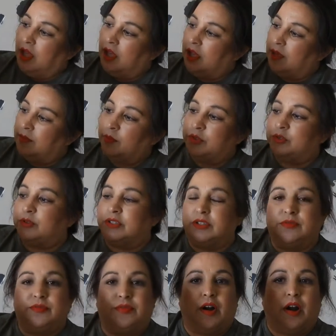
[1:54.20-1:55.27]
um, which
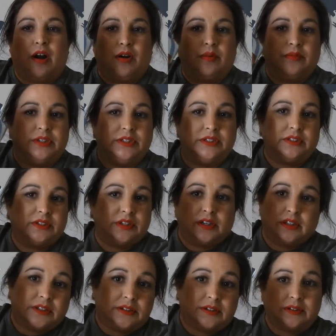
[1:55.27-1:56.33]
wasn't far we just
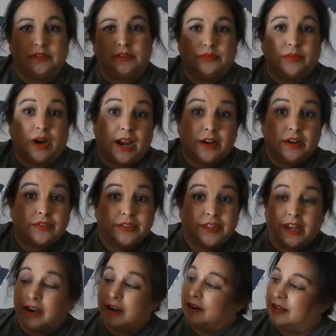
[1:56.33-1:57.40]
took a little ride over
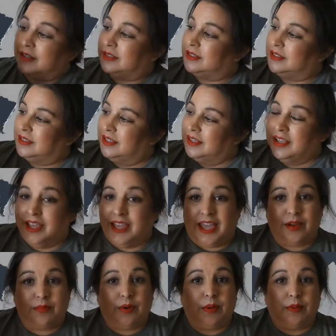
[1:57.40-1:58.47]
there and
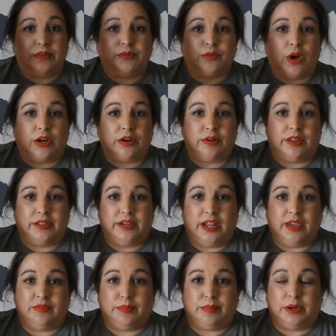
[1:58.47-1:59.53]
and we were able to walk around the
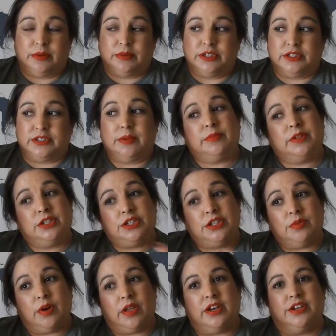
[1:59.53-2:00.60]
Navy Pier, which is something
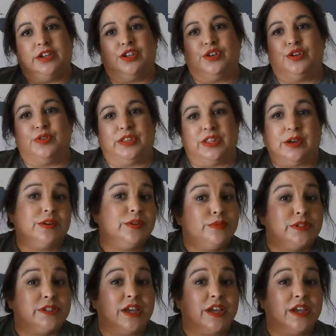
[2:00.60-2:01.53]
she wanted to do, and that, it